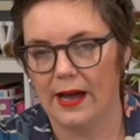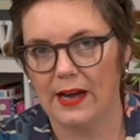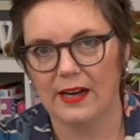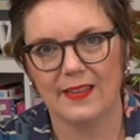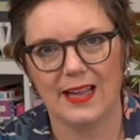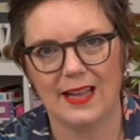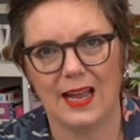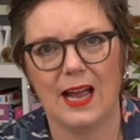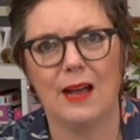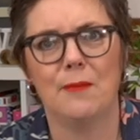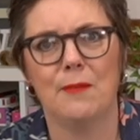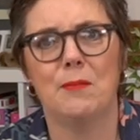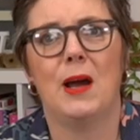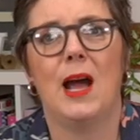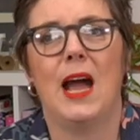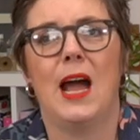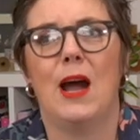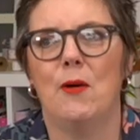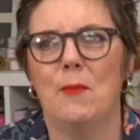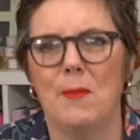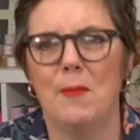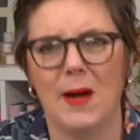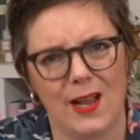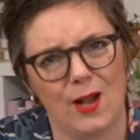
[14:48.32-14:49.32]
How did that happen?
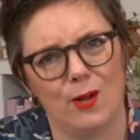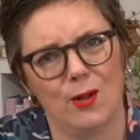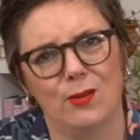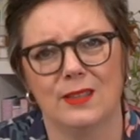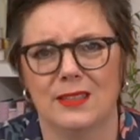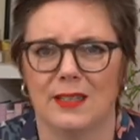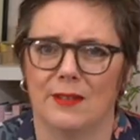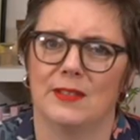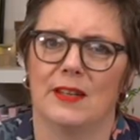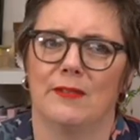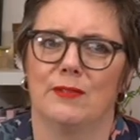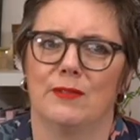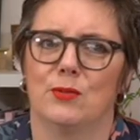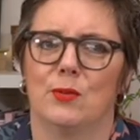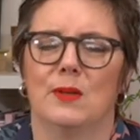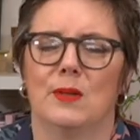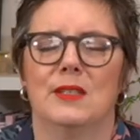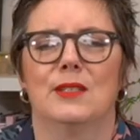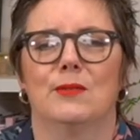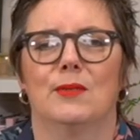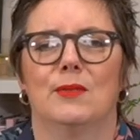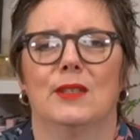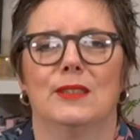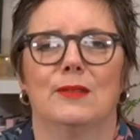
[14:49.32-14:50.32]
How am I old enough to have a
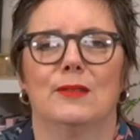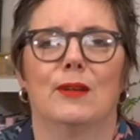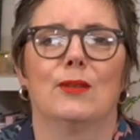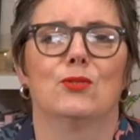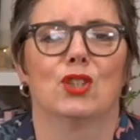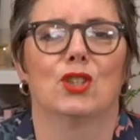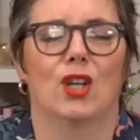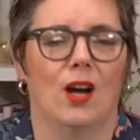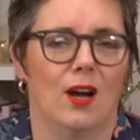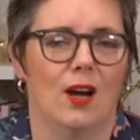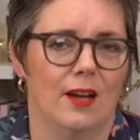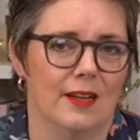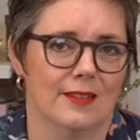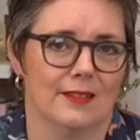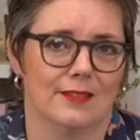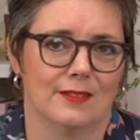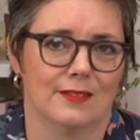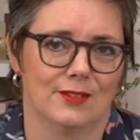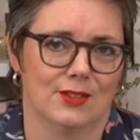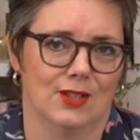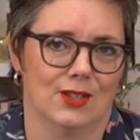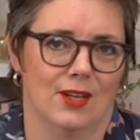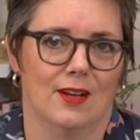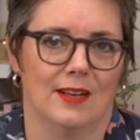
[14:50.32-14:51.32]
21-year-old
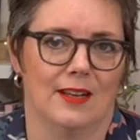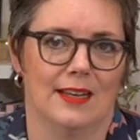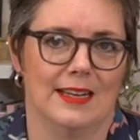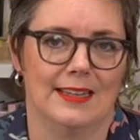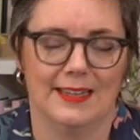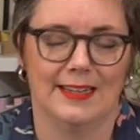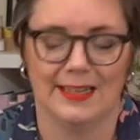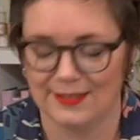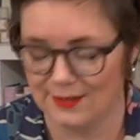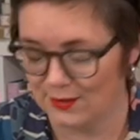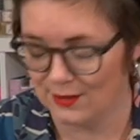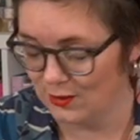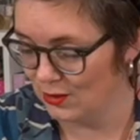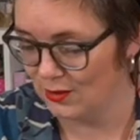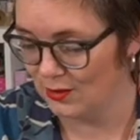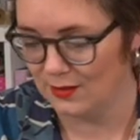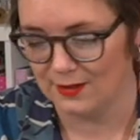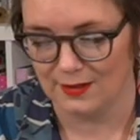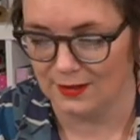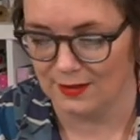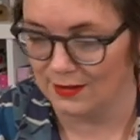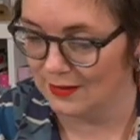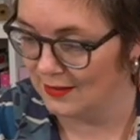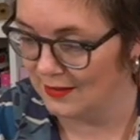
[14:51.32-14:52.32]
child, Charlie? That's just,
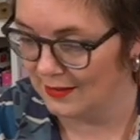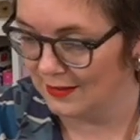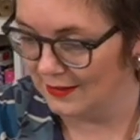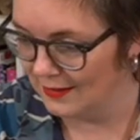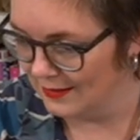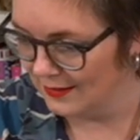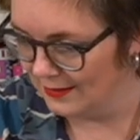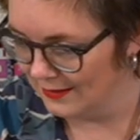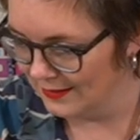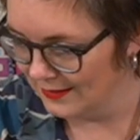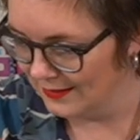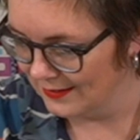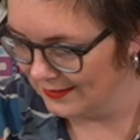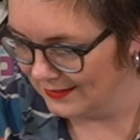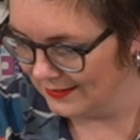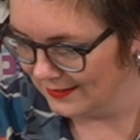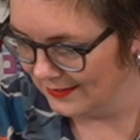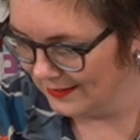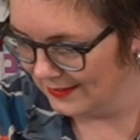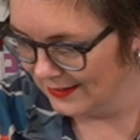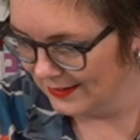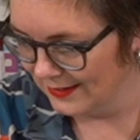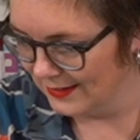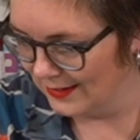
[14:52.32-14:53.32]
oh.
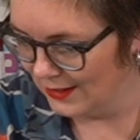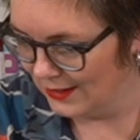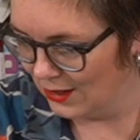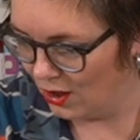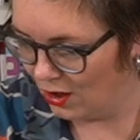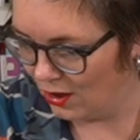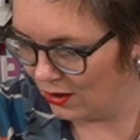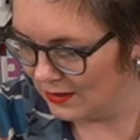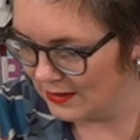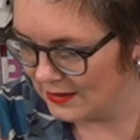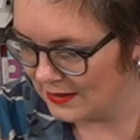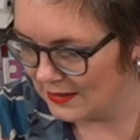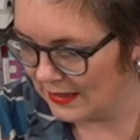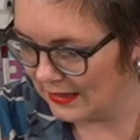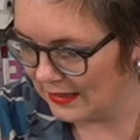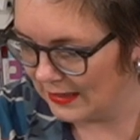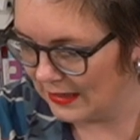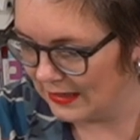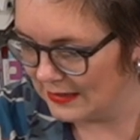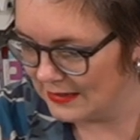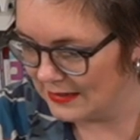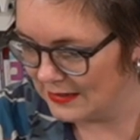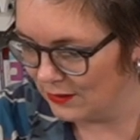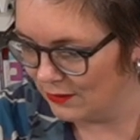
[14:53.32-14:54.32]
Honestly,
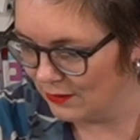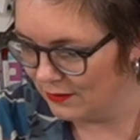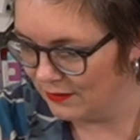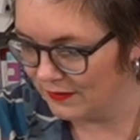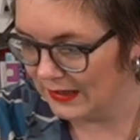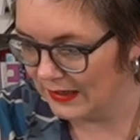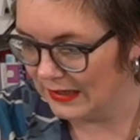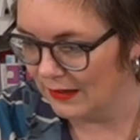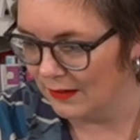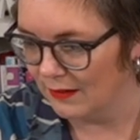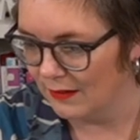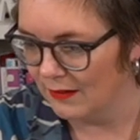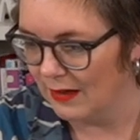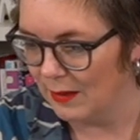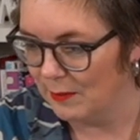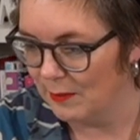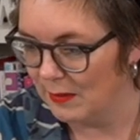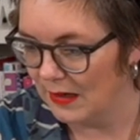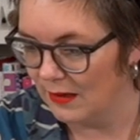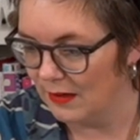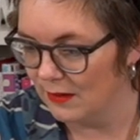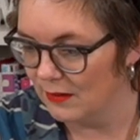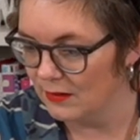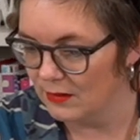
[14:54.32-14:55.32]
I still feel
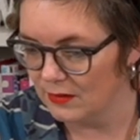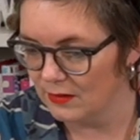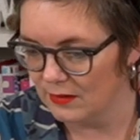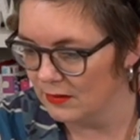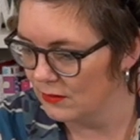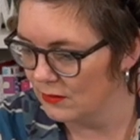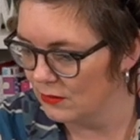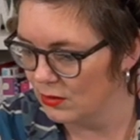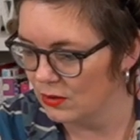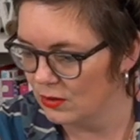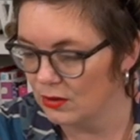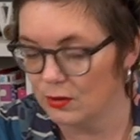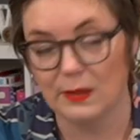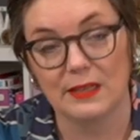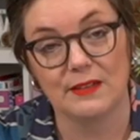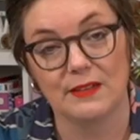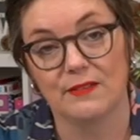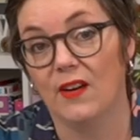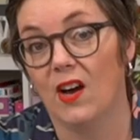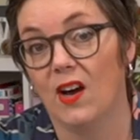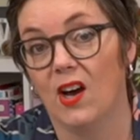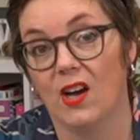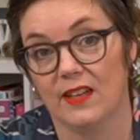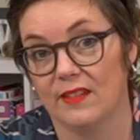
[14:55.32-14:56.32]
about
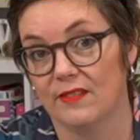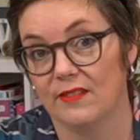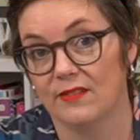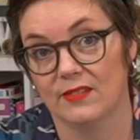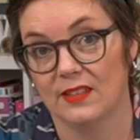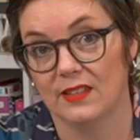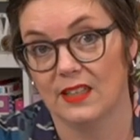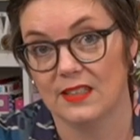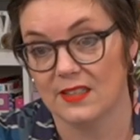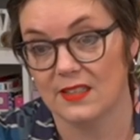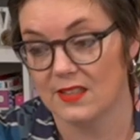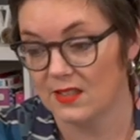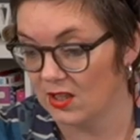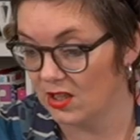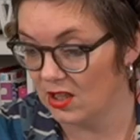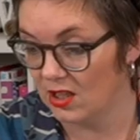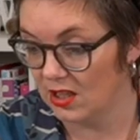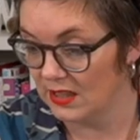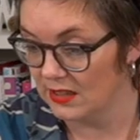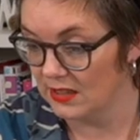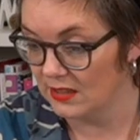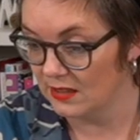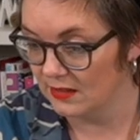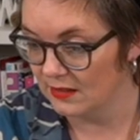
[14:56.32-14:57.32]
25
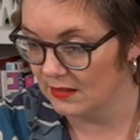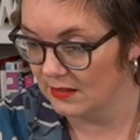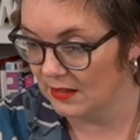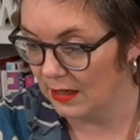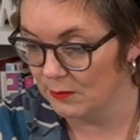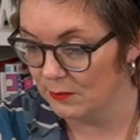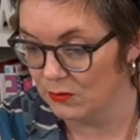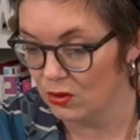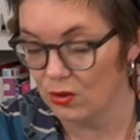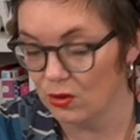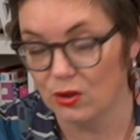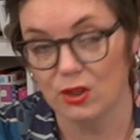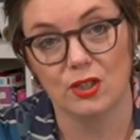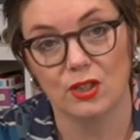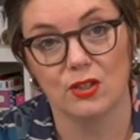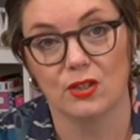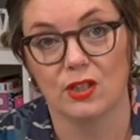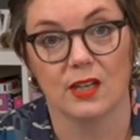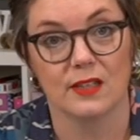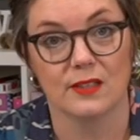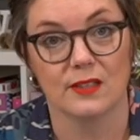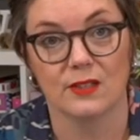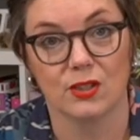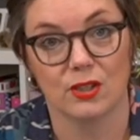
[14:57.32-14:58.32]
inside. I'm sure you
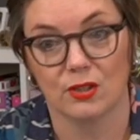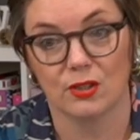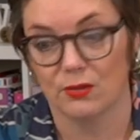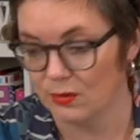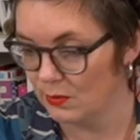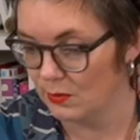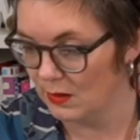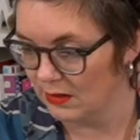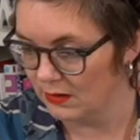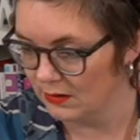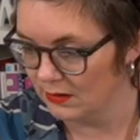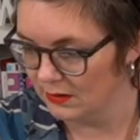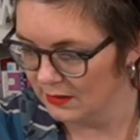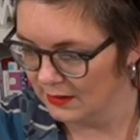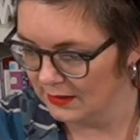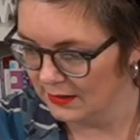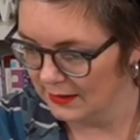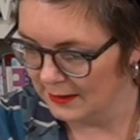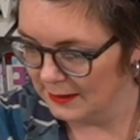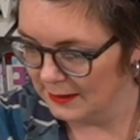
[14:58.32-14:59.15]
guys too as well.